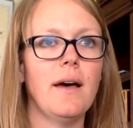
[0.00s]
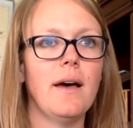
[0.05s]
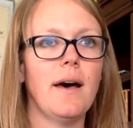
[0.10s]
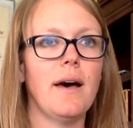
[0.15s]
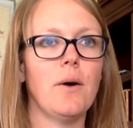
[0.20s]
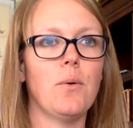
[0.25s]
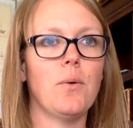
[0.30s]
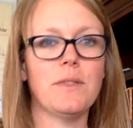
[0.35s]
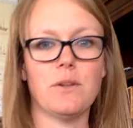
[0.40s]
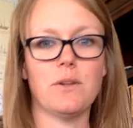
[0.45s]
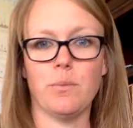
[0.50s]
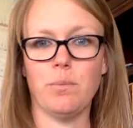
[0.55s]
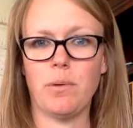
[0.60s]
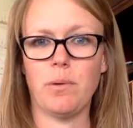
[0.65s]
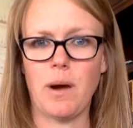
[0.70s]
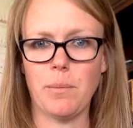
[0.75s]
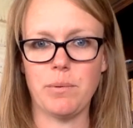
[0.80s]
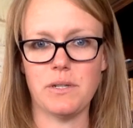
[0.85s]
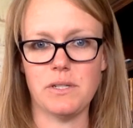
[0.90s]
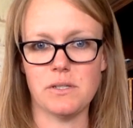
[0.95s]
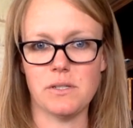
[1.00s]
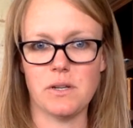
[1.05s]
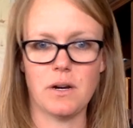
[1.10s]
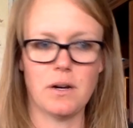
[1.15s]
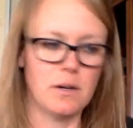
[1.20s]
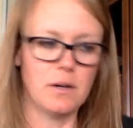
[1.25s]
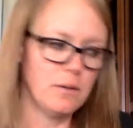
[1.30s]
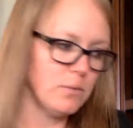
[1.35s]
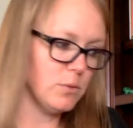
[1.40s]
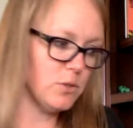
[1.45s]
what their properties
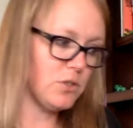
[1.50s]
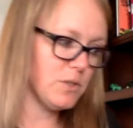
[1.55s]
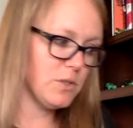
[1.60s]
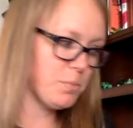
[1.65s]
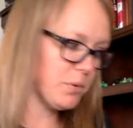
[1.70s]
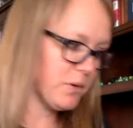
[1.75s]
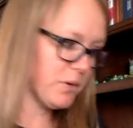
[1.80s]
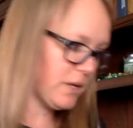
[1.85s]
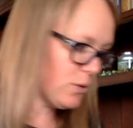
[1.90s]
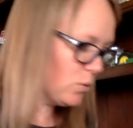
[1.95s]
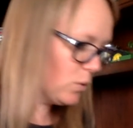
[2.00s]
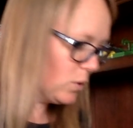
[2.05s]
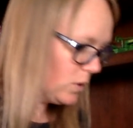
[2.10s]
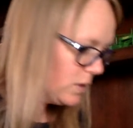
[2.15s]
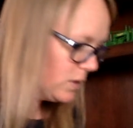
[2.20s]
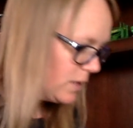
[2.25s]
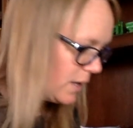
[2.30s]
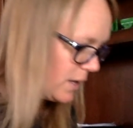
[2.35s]
are, which is pretty cool.